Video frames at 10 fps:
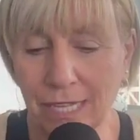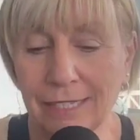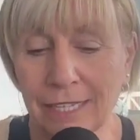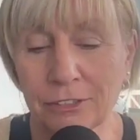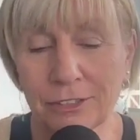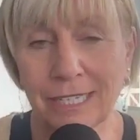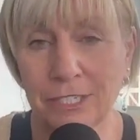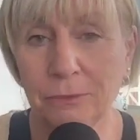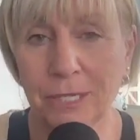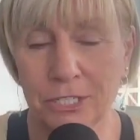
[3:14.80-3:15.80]
And the other thing I
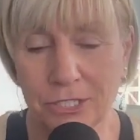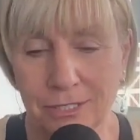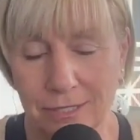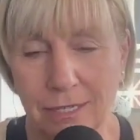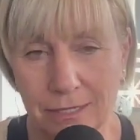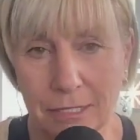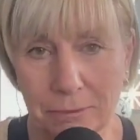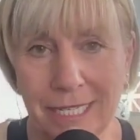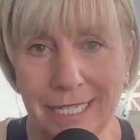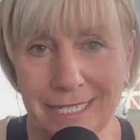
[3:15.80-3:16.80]
do want to
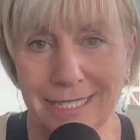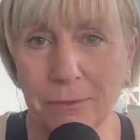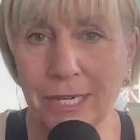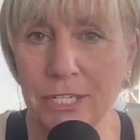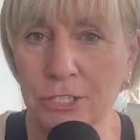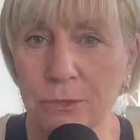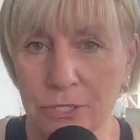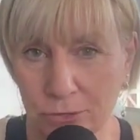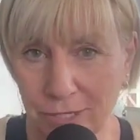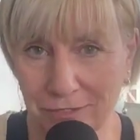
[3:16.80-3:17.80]
explain is that when I do a
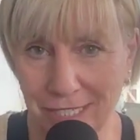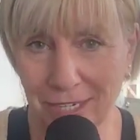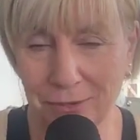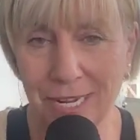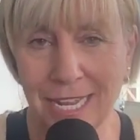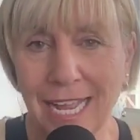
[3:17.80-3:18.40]
story video,